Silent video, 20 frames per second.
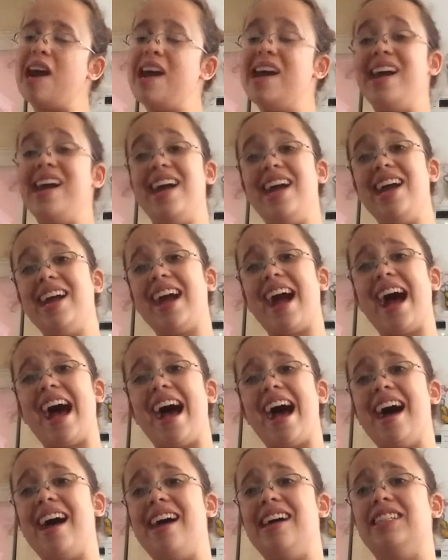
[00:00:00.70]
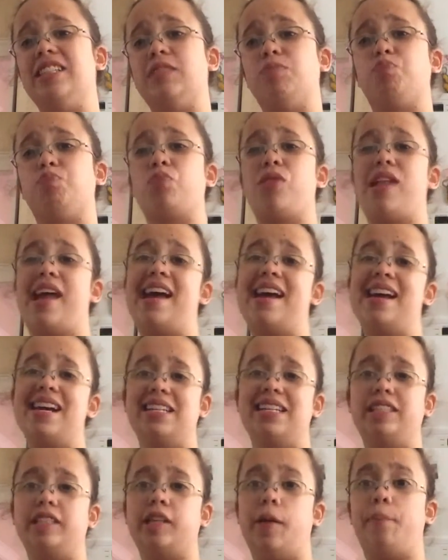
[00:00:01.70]
Hey guys,
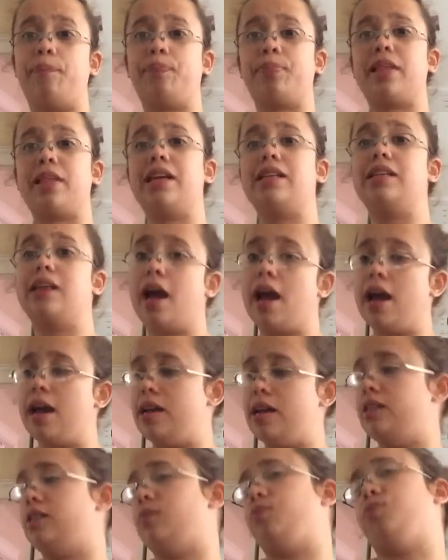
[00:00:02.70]
it's Tays,